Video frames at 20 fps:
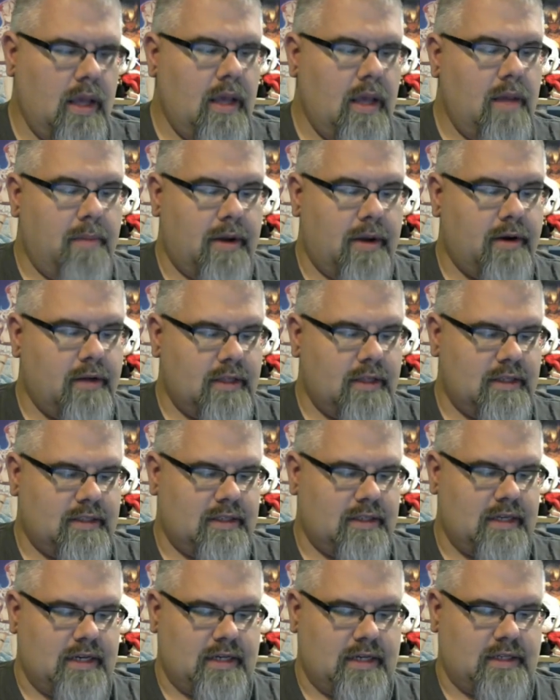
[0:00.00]
Perilous
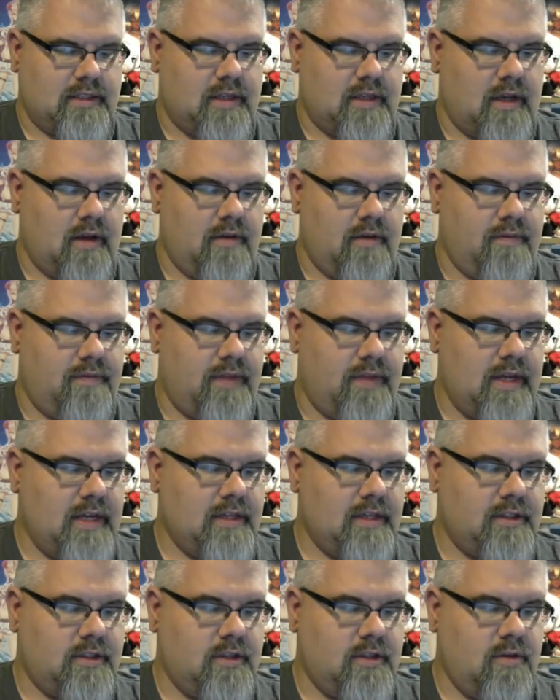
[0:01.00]
Seas. Of
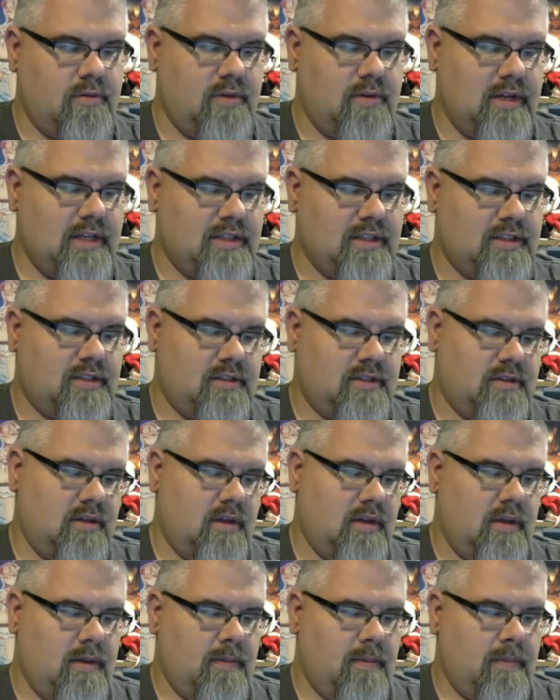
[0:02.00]
these units,
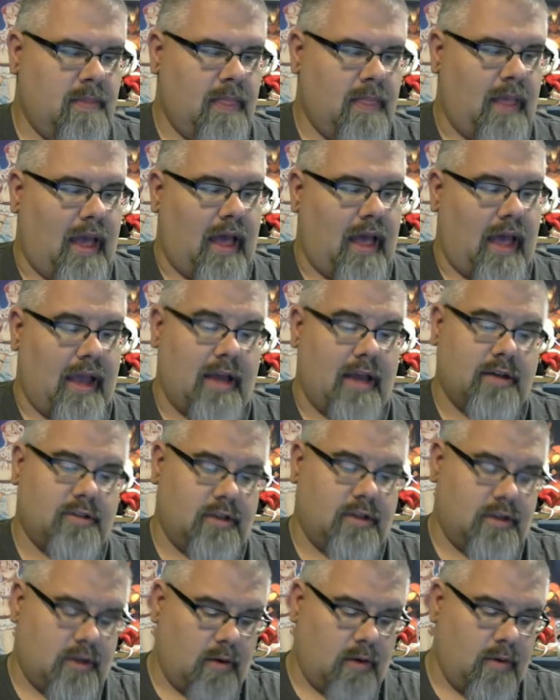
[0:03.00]
I
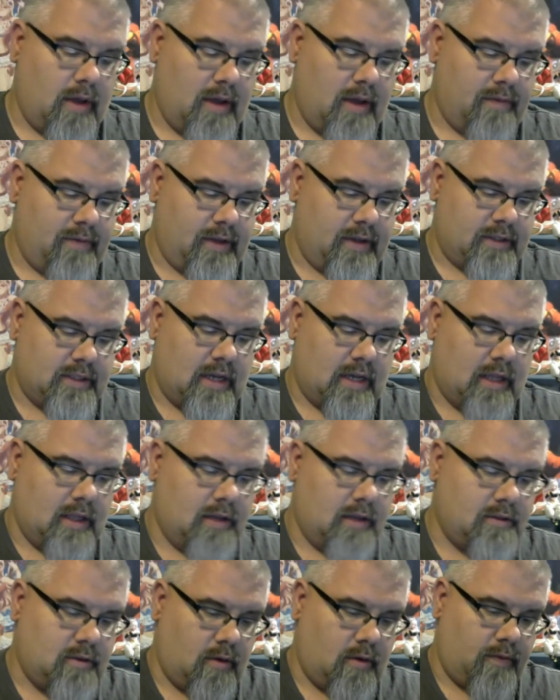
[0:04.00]
actually don't have
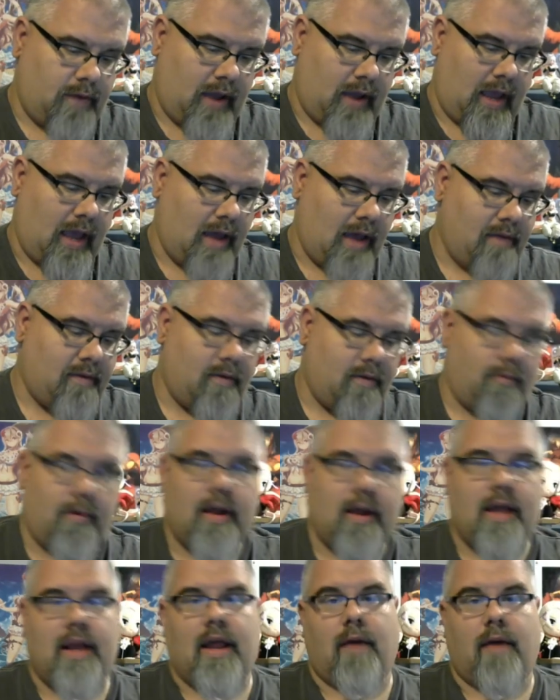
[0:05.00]
Nasala, so if I have a
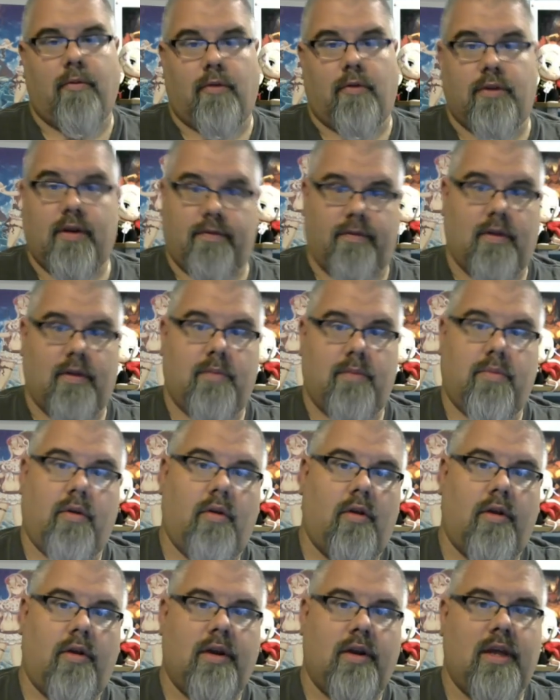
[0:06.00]
red, I will definitely
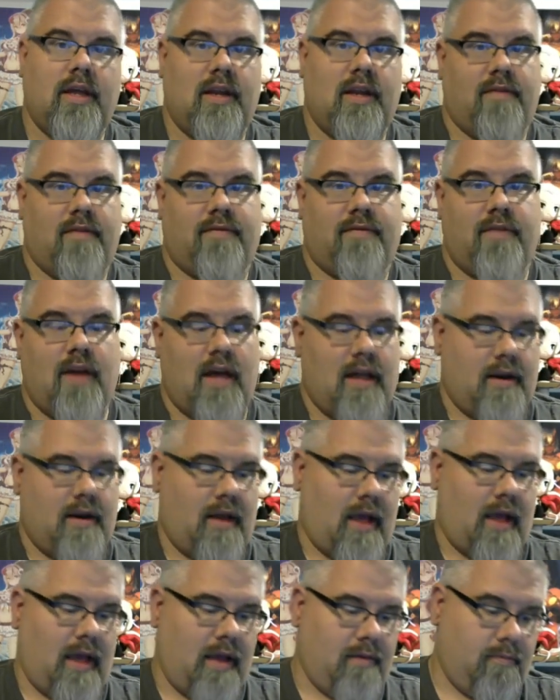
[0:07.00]
pull on it. If not,
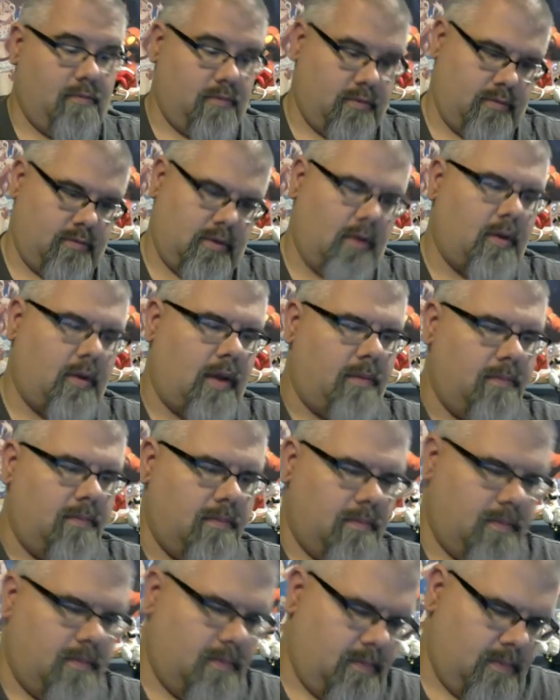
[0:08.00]
I have... Okay.
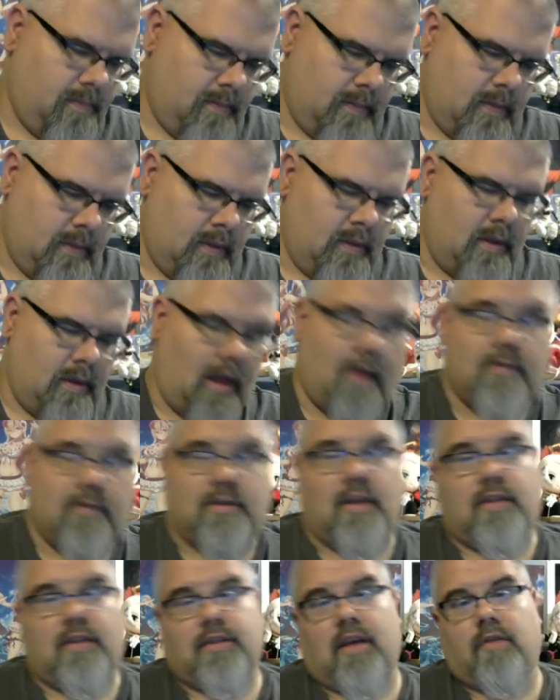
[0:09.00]
I was
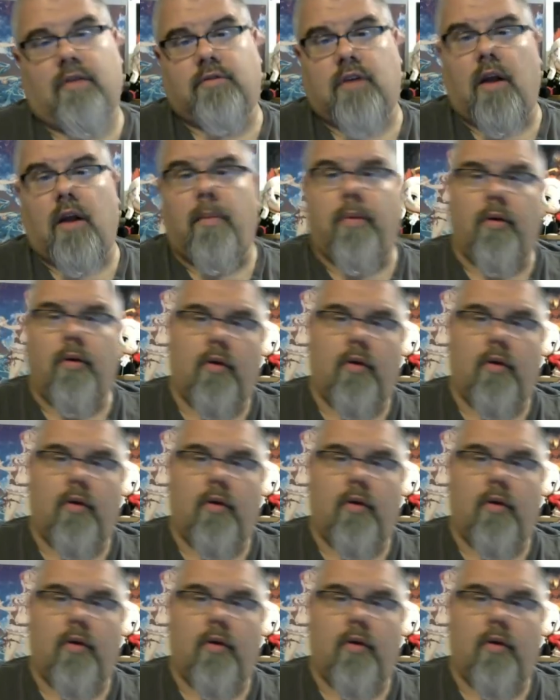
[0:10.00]
going to say I was going to pull